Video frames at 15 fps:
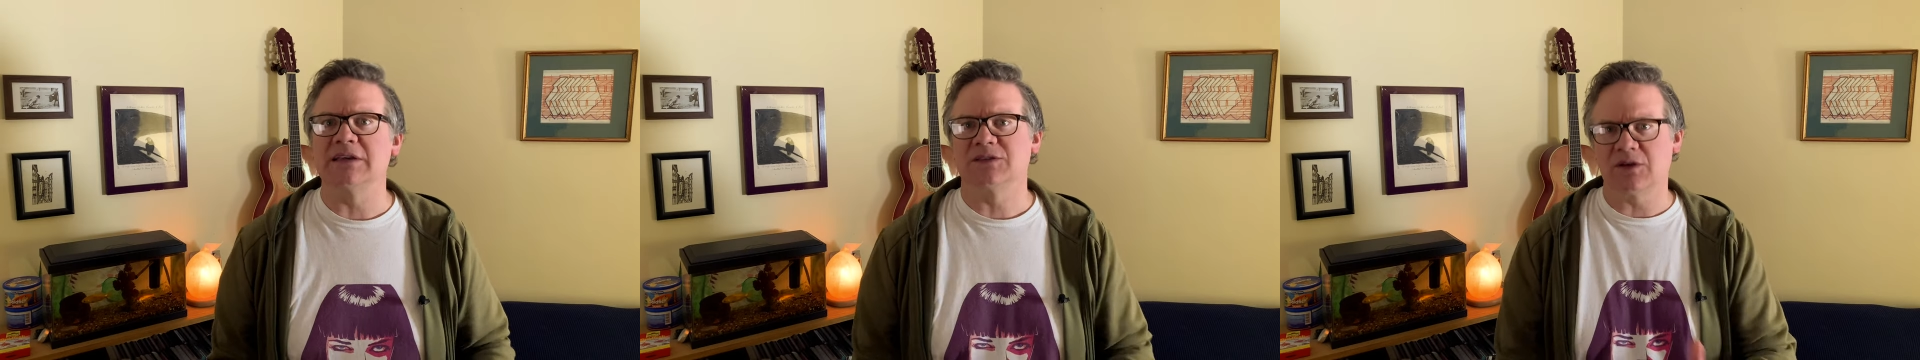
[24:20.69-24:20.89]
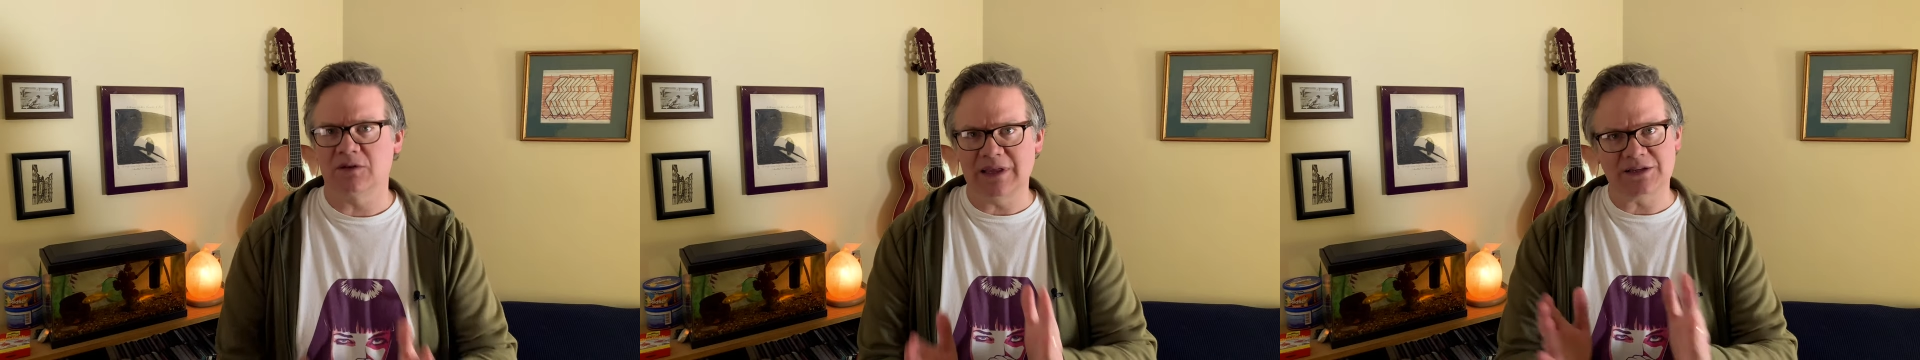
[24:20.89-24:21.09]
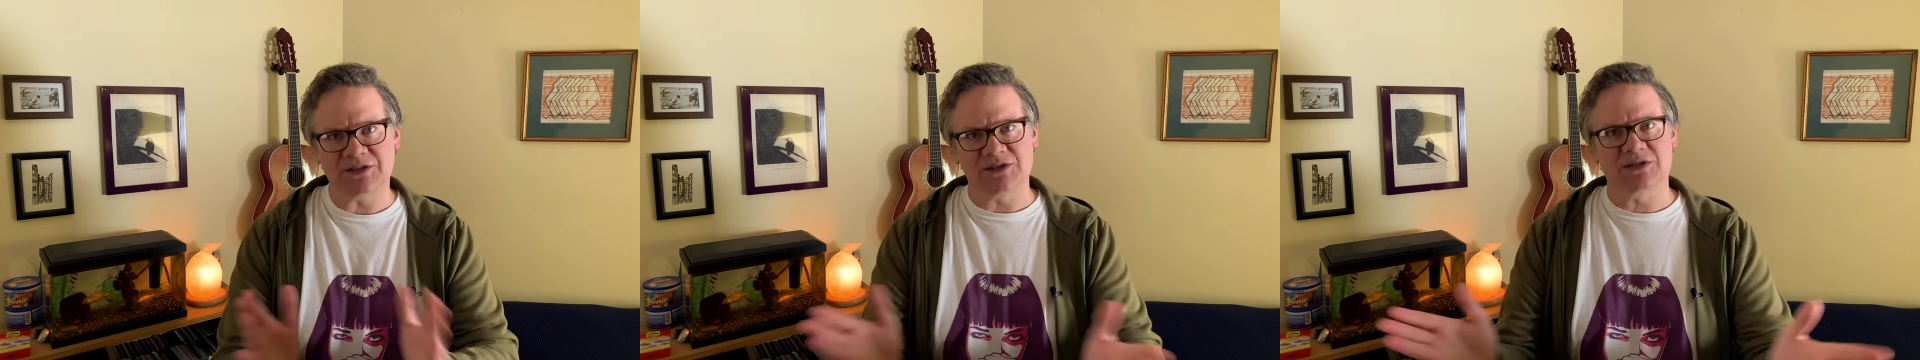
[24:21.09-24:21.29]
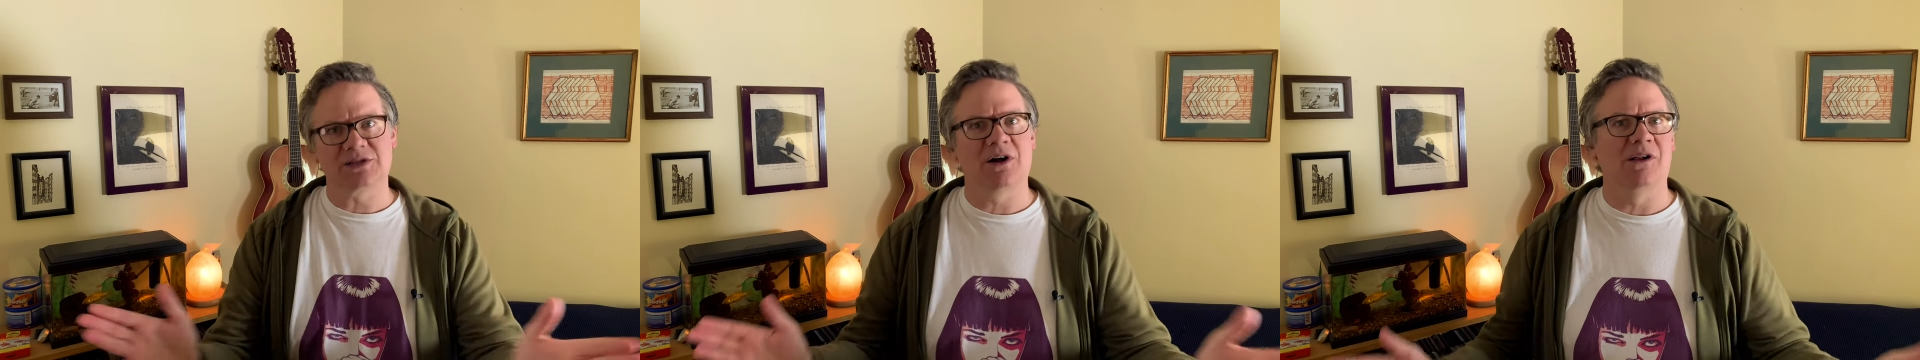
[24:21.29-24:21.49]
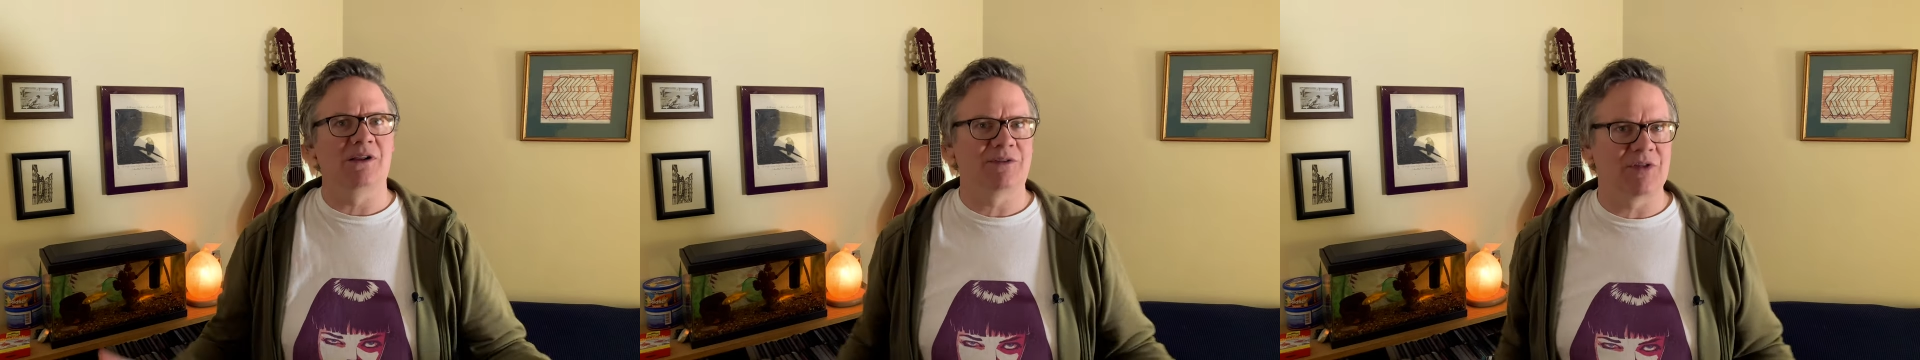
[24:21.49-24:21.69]
So let's just
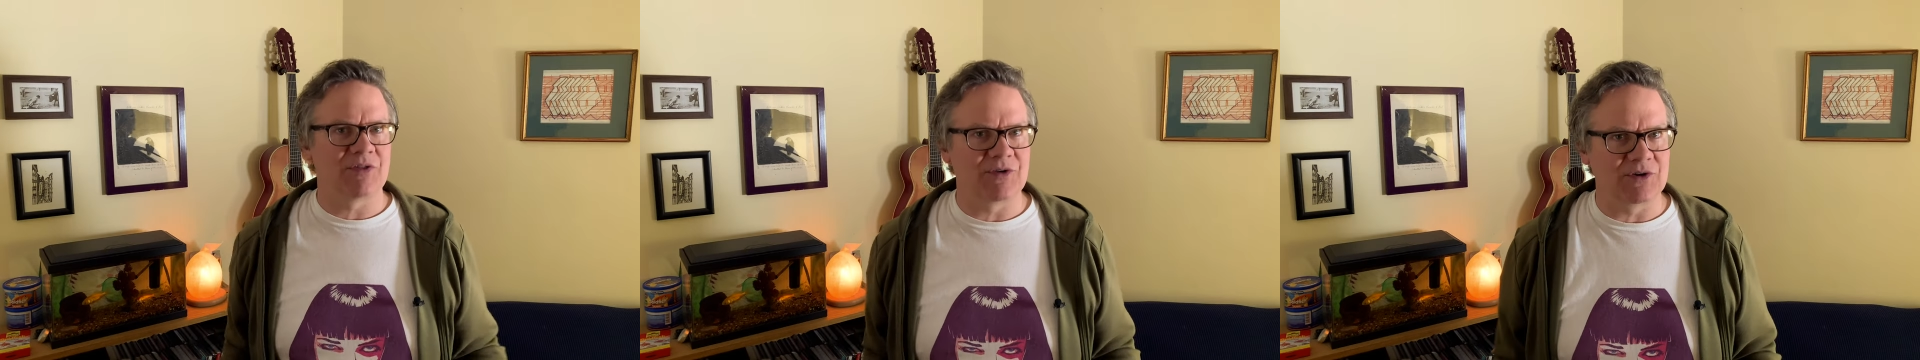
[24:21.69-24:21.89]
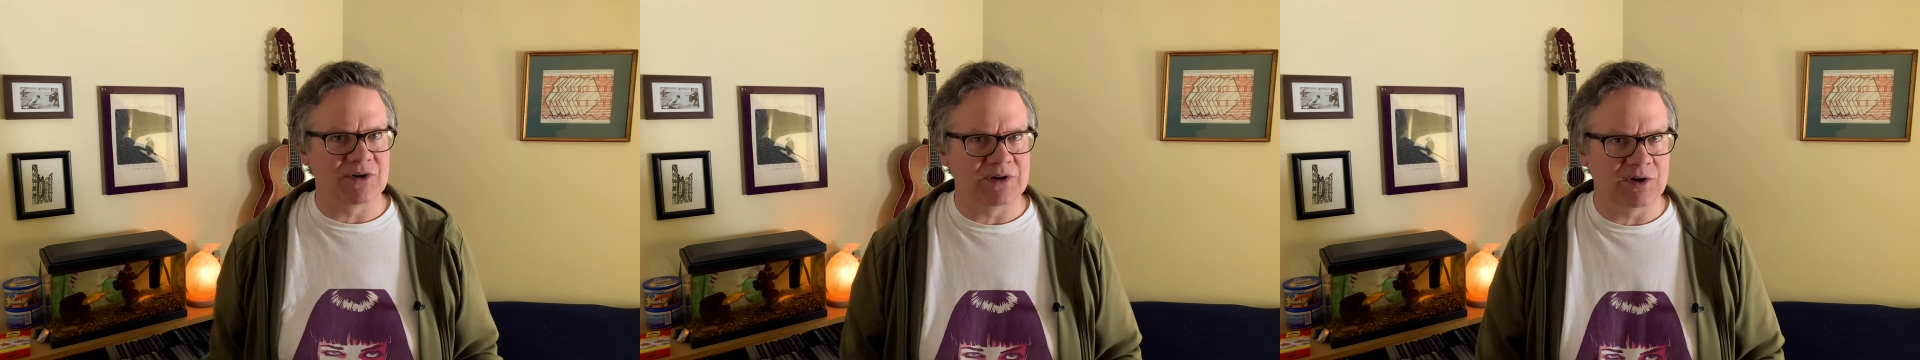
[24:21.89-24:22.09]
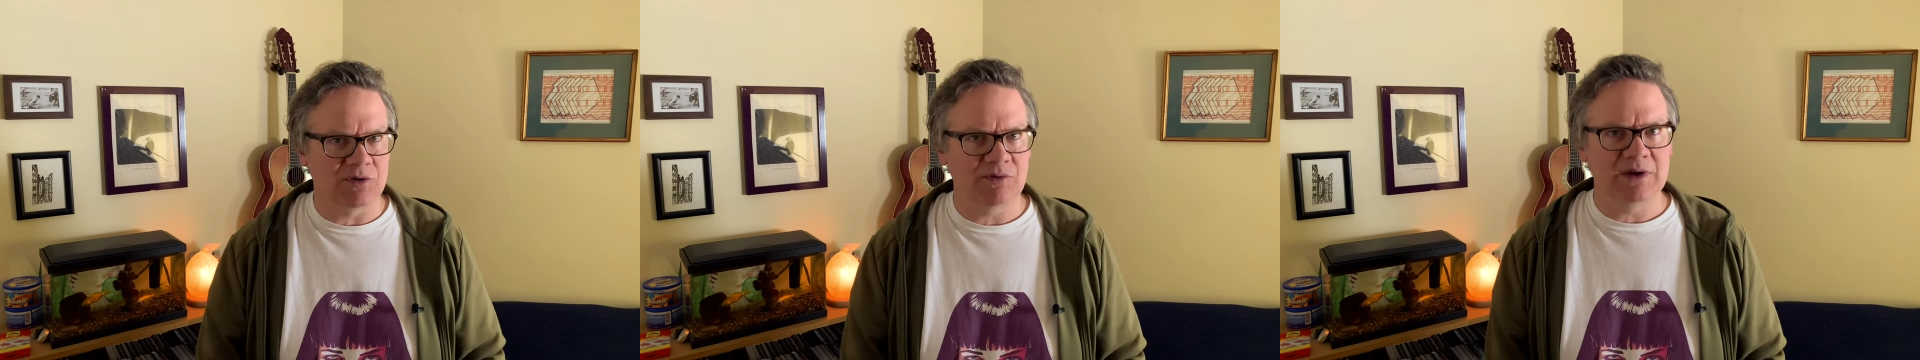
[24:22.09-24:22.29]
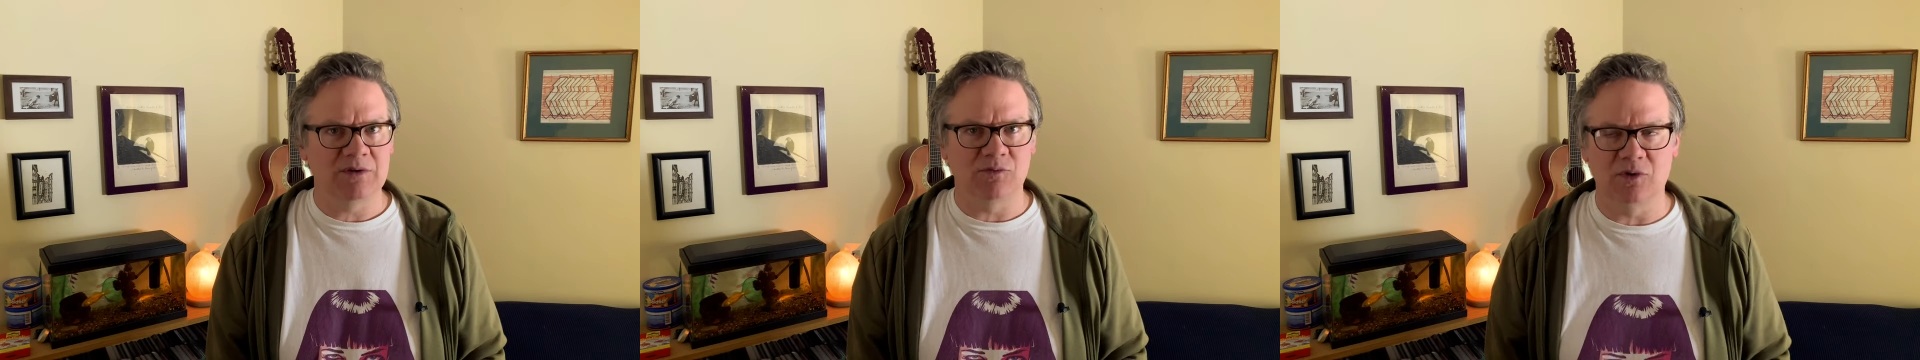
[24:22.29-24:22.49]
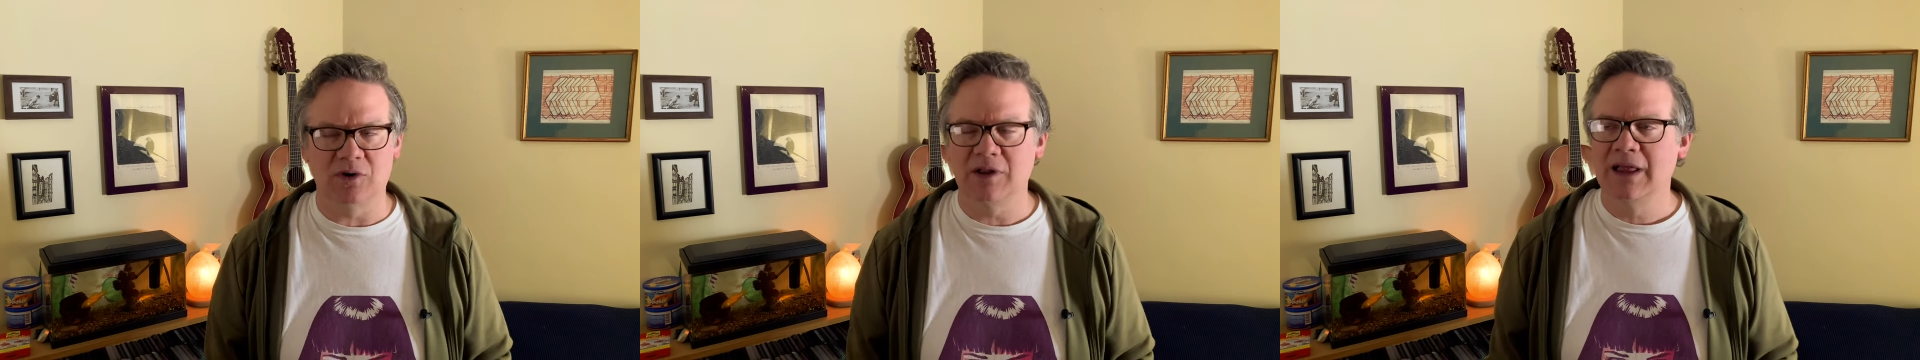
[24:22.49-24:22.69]
call it the 30 degree
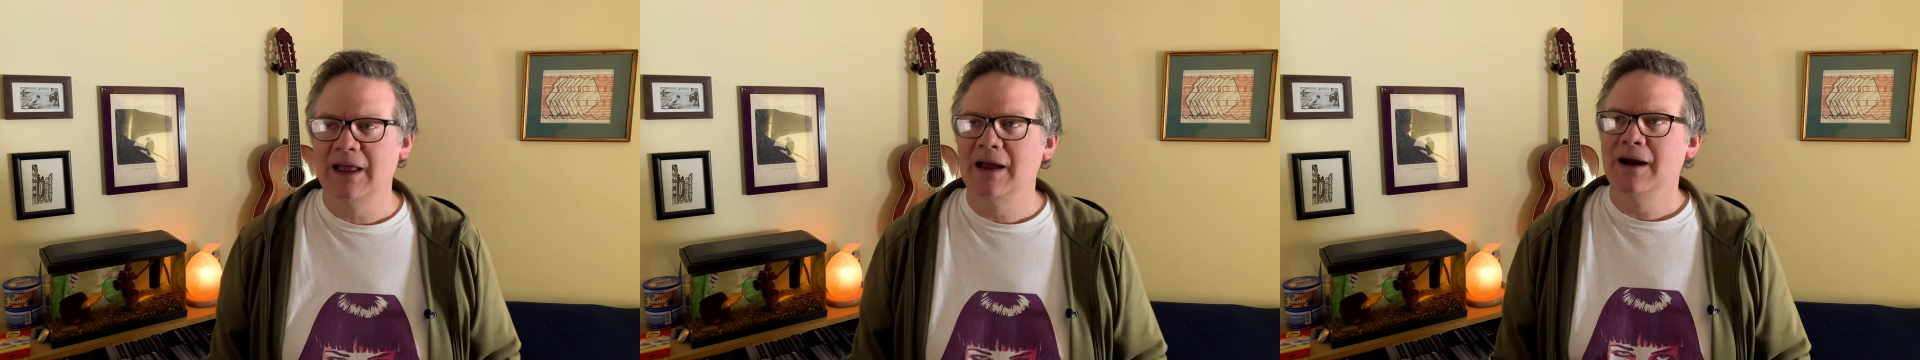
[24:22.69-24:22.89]
rule.